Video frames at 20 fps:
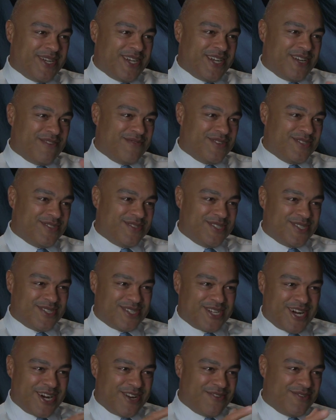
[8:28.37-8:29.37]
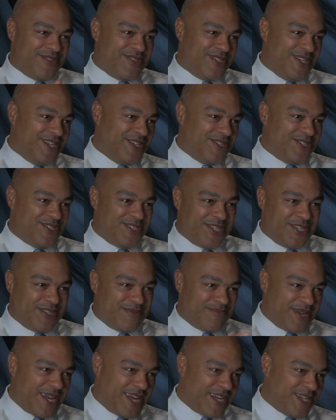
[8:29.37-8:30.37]
they have this desire, this itch to
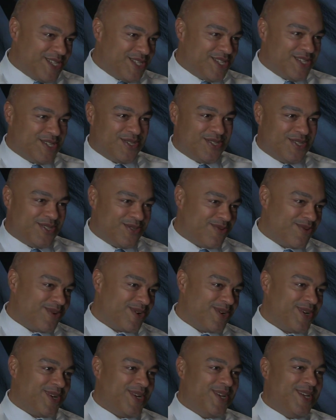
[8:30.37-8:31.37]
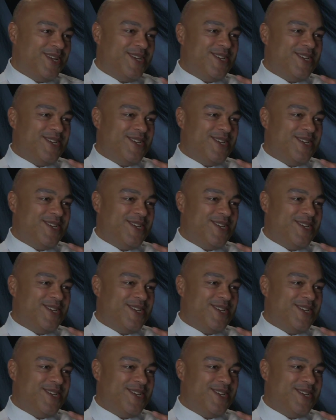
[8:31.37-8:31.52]
get back into to work.